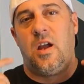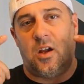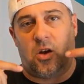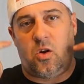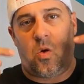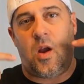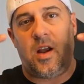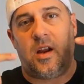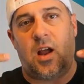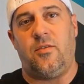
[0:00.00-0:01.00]
and
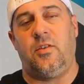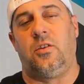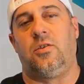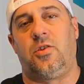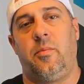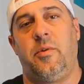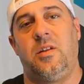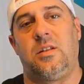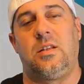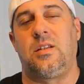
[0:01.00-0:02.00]
creating kind of a little
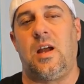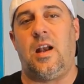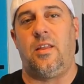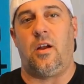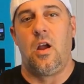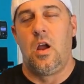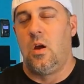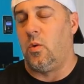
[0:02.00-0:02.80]
turbulence inside of there,